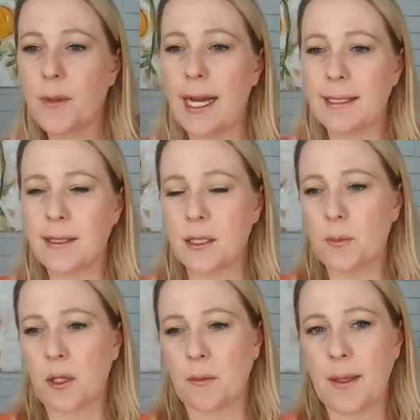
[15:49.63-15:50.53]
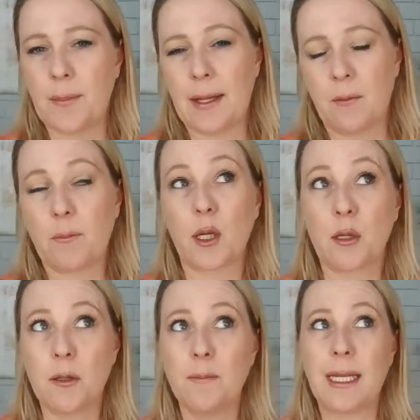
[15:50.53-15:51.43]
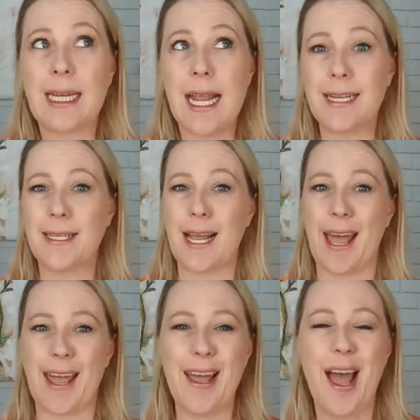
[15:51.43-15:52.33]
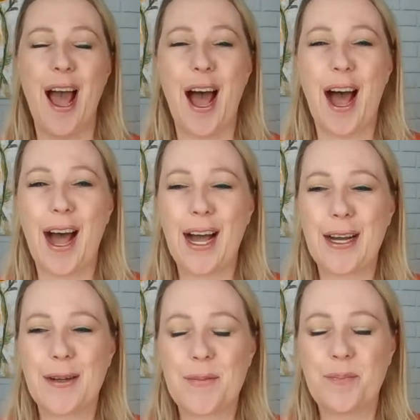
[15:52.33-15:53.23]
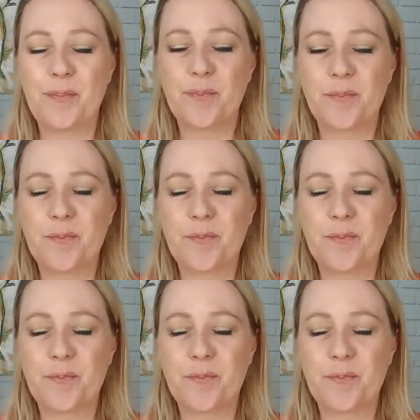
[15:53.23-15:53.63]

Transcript: Kaiser Permanente. Um,